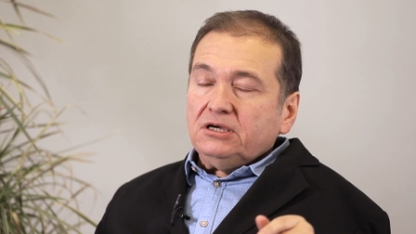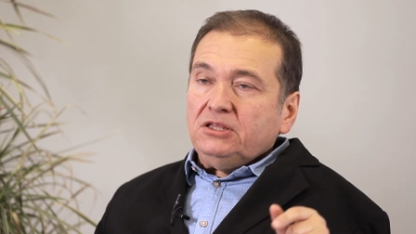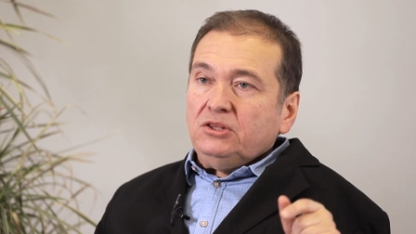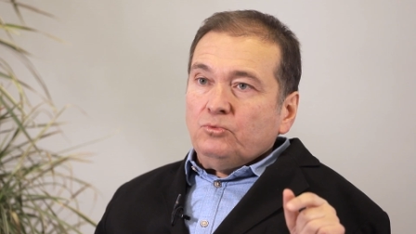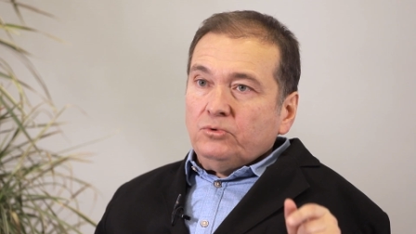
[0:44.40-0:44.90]

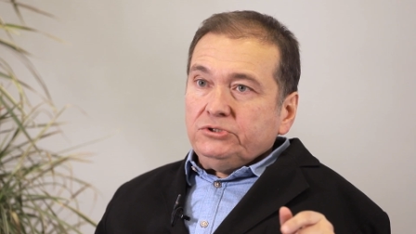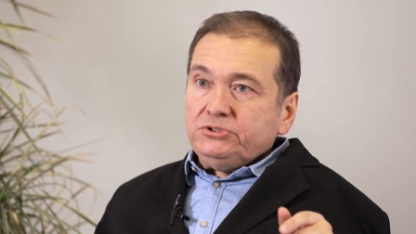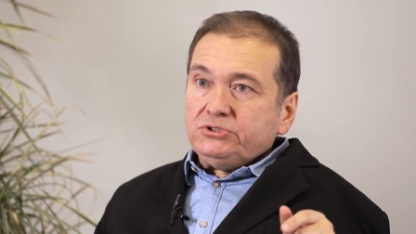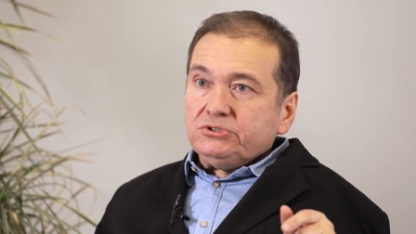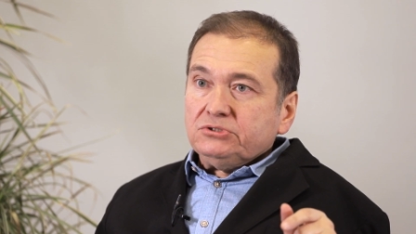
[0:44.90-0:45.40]
in the
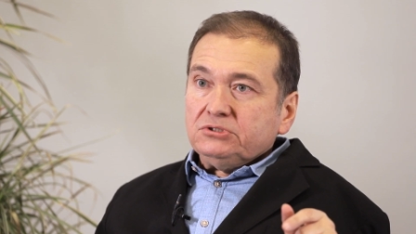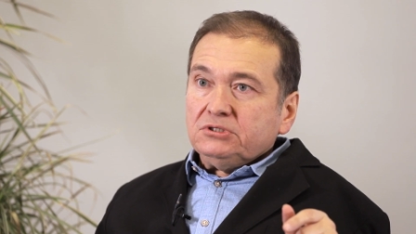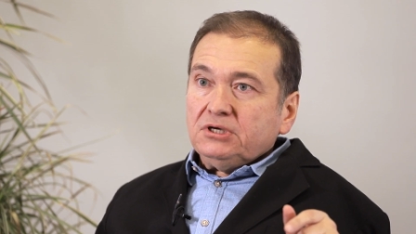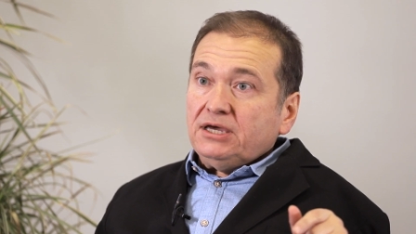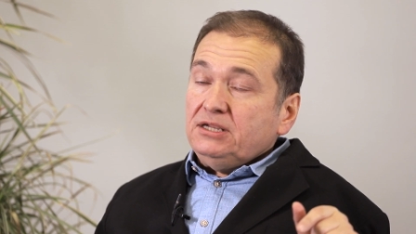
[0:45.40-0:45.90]
woods,
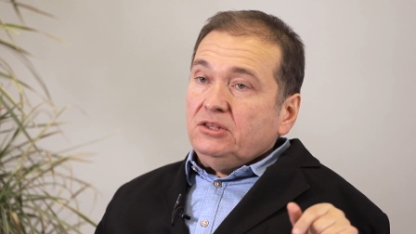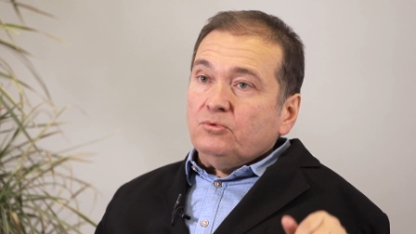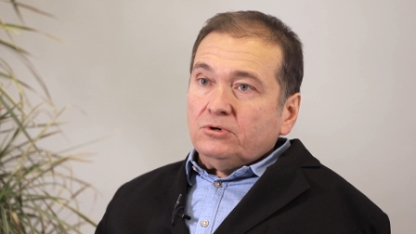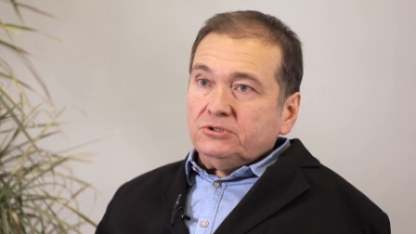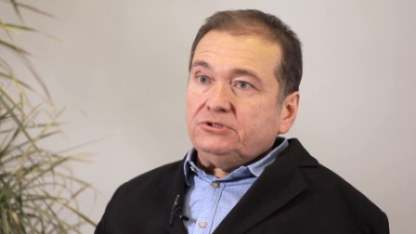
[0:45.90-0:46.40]
and in the
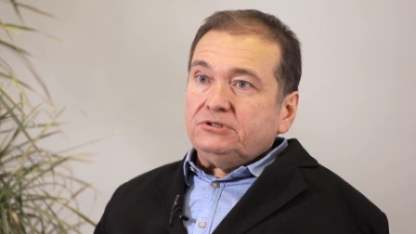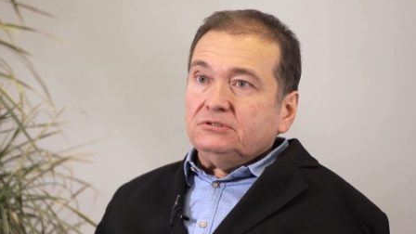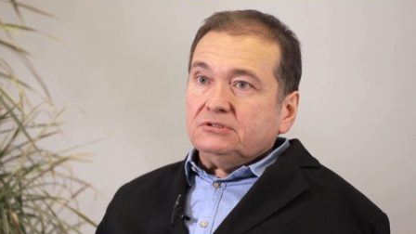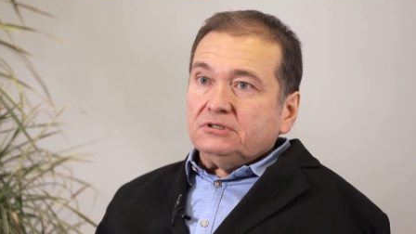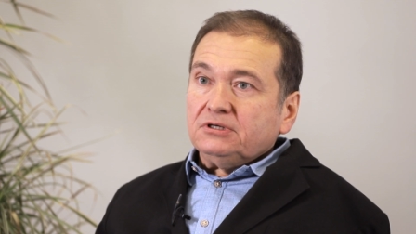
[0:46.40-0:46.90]
water.
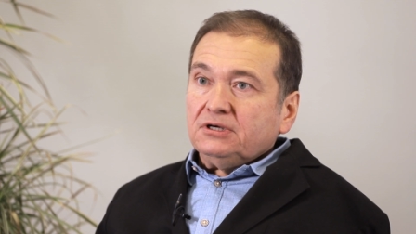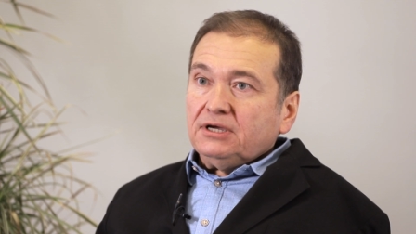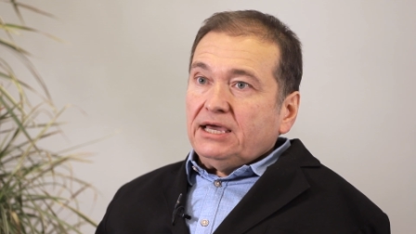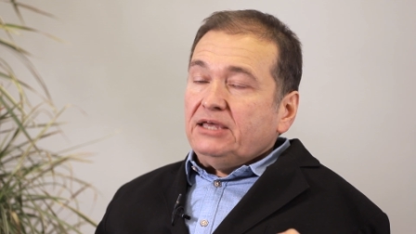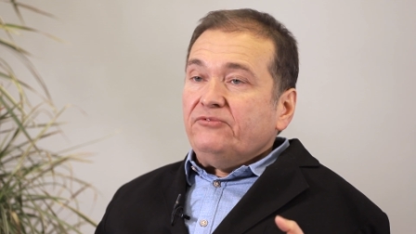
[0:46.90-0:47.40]

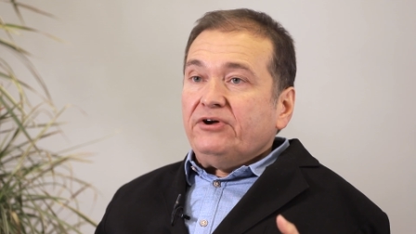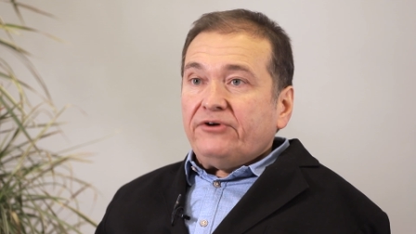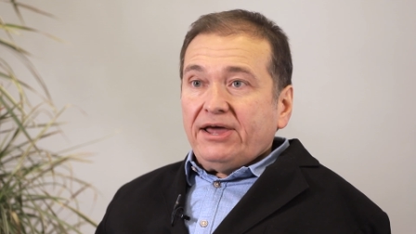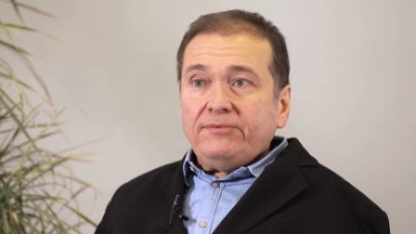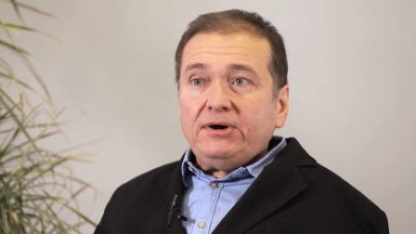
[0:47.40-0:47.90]
And
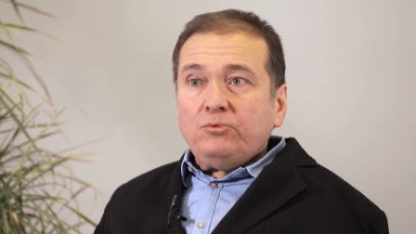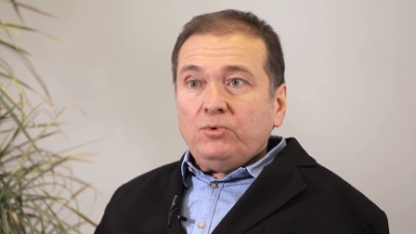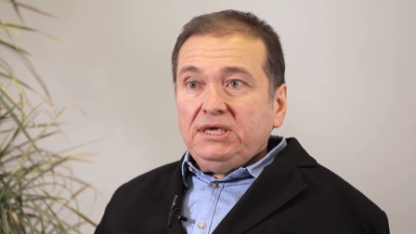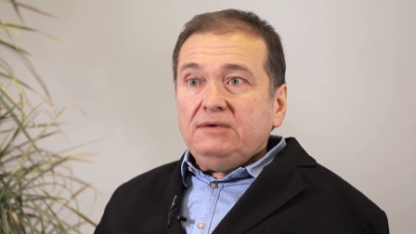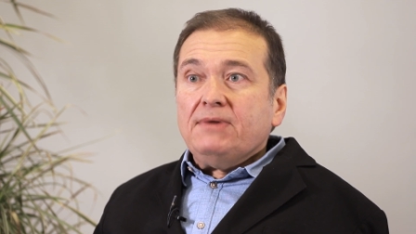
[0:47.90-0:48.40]
wherever
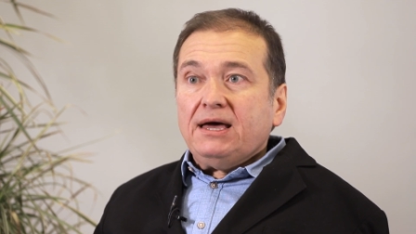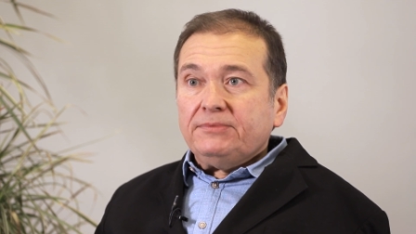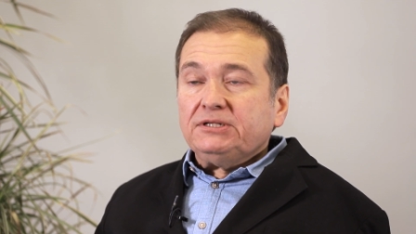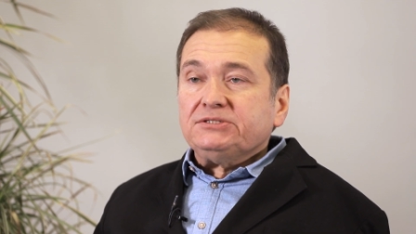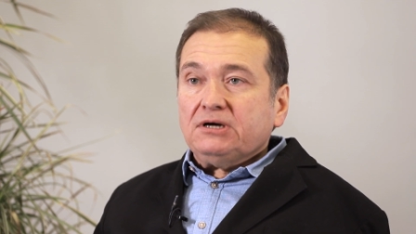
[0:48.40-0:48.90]
we
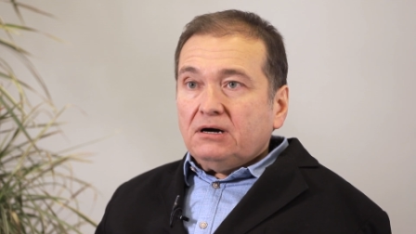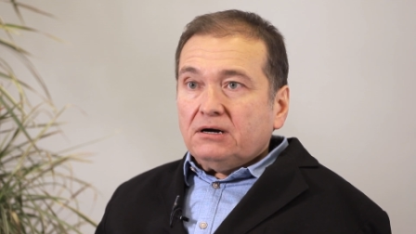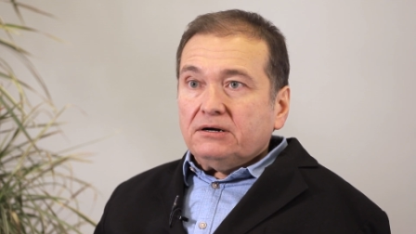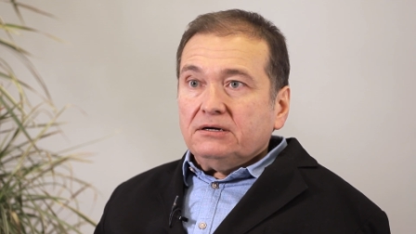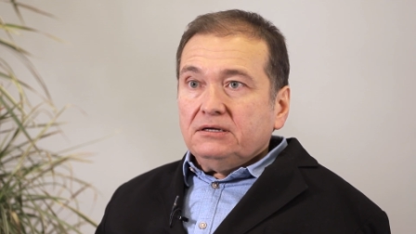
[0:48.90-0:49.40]
mammals
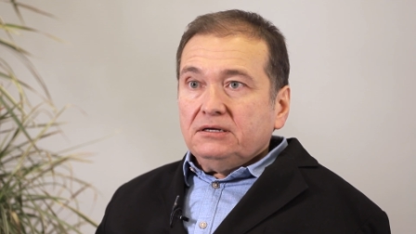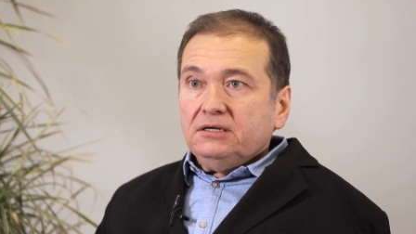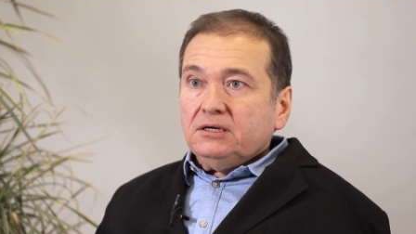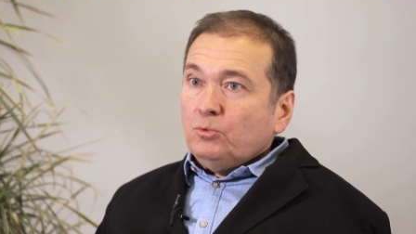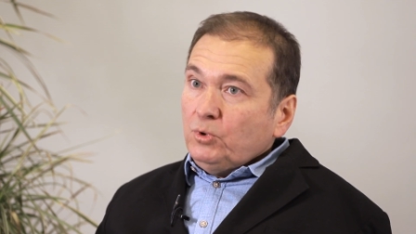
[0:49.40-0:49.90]
are,
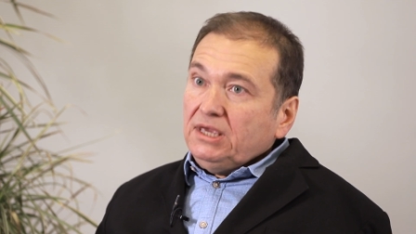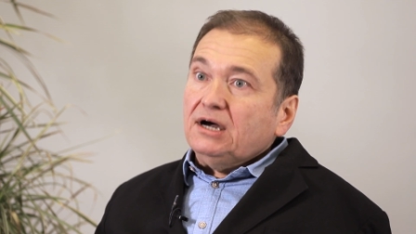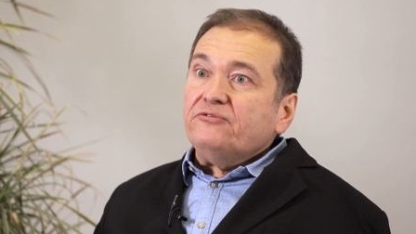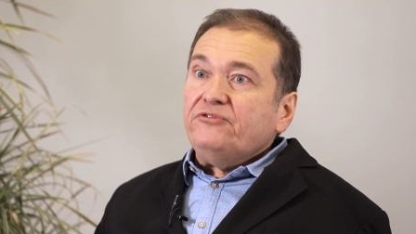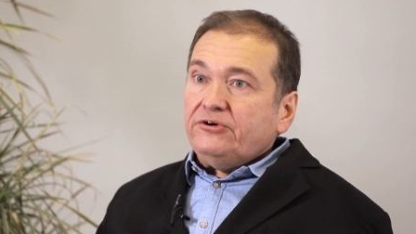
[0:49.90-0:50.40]
we
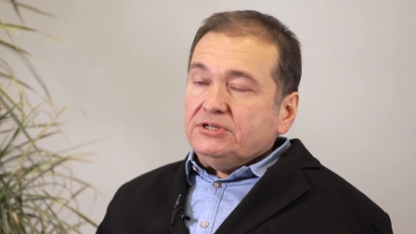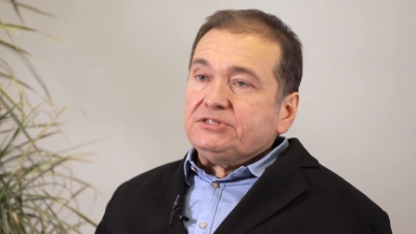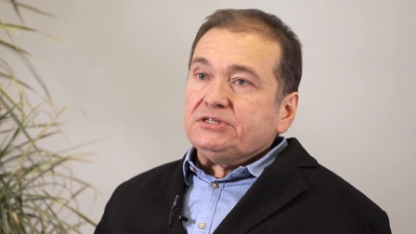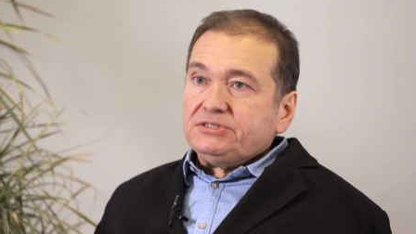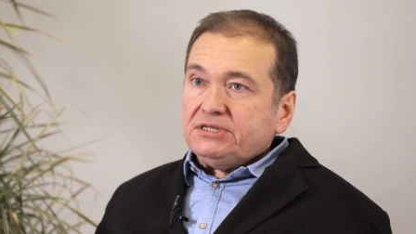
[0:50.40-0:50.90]
are very
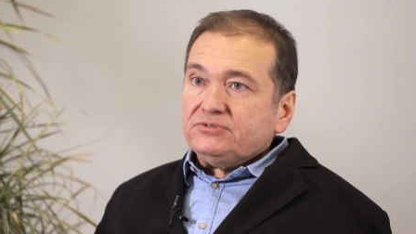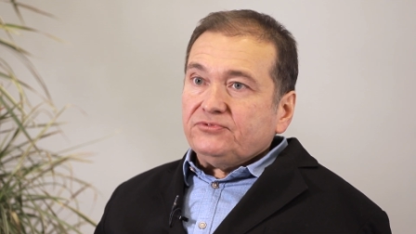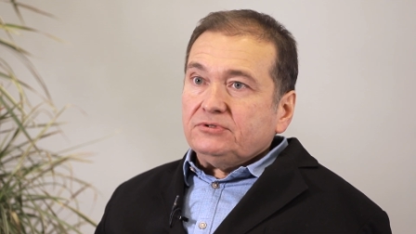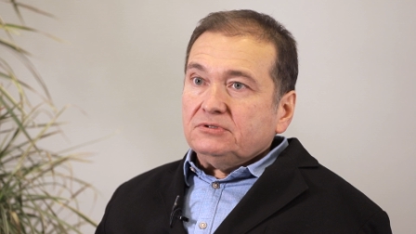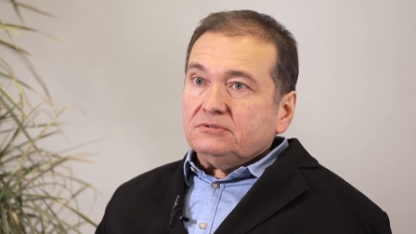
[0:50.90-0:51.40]

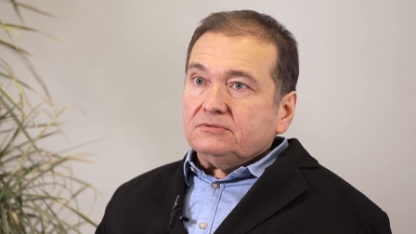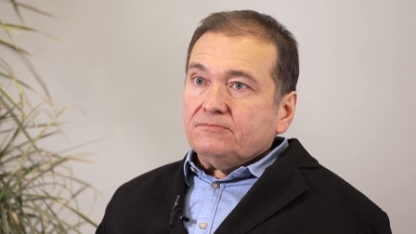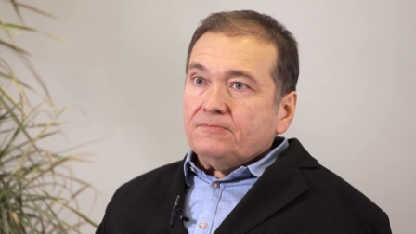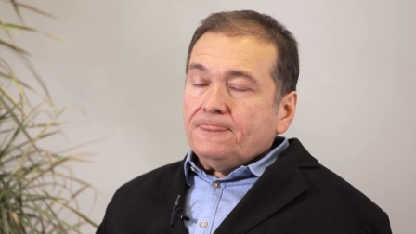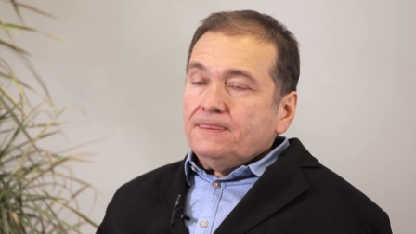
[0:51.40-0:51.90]
successful.
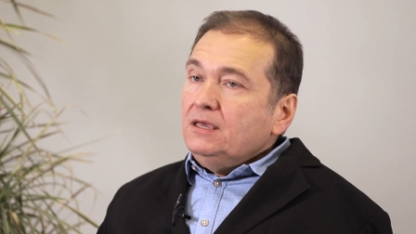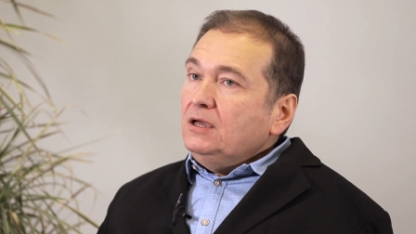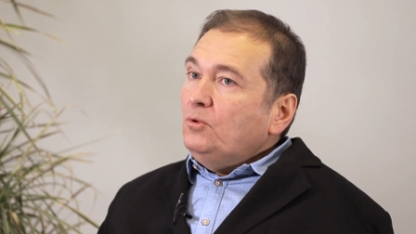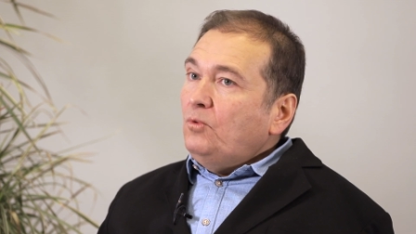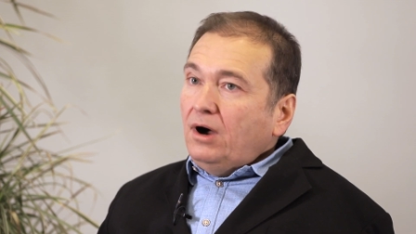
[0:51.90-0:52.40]

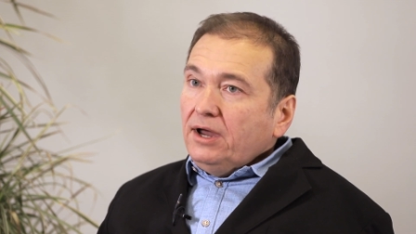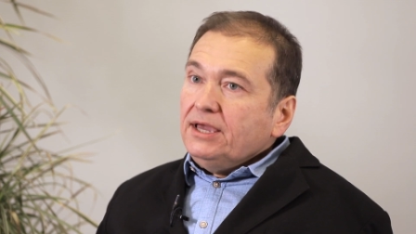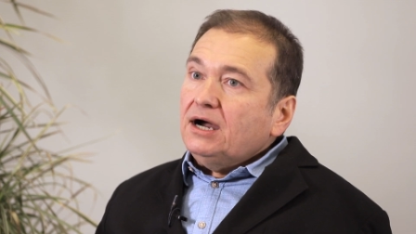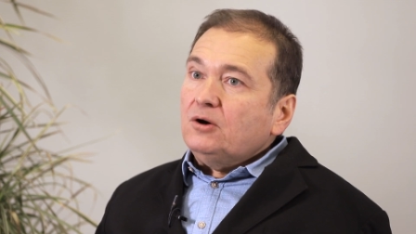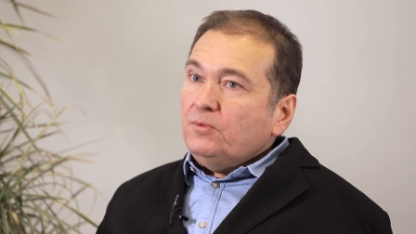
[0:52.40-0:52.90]

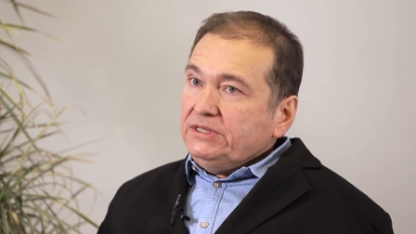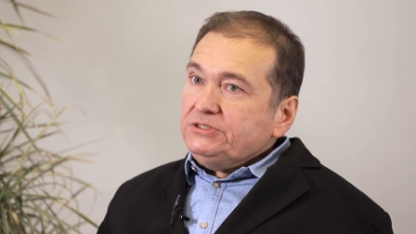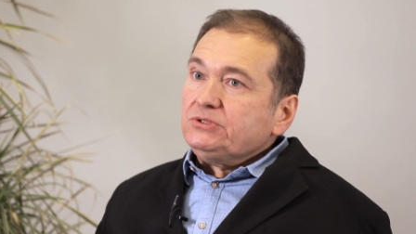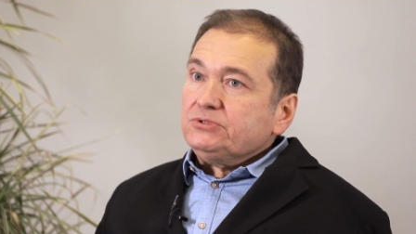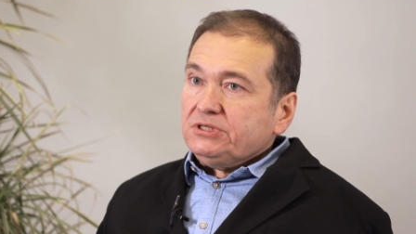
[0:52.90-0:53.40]
Why are we
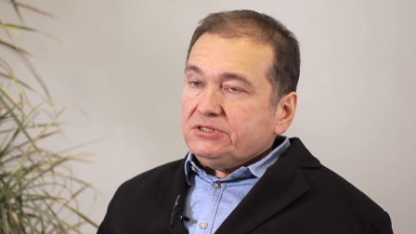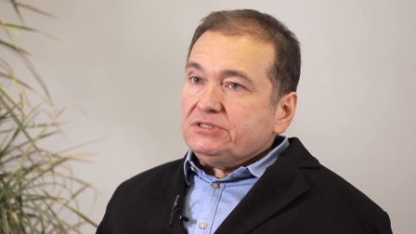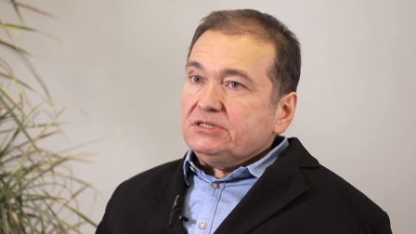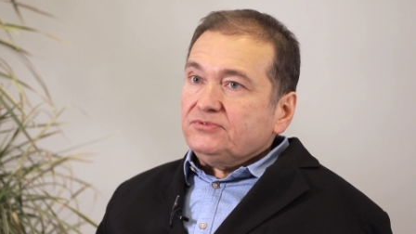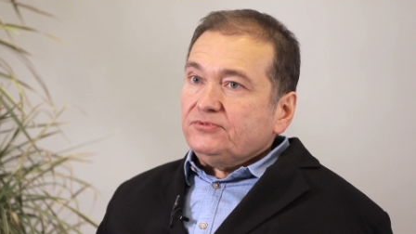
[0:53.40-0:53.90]
so
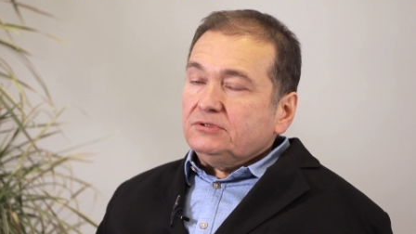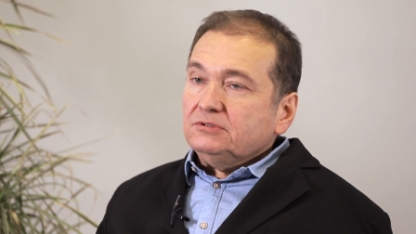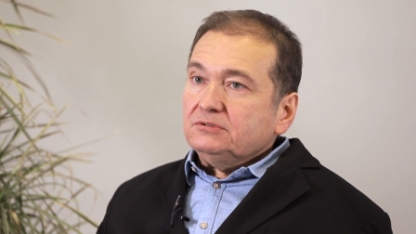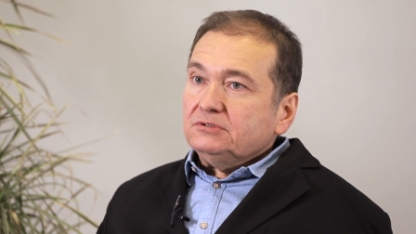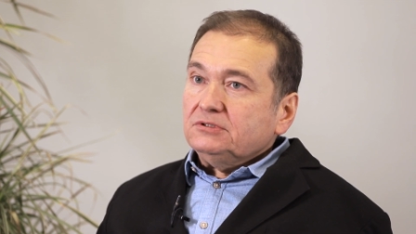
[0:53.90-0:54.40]
successful?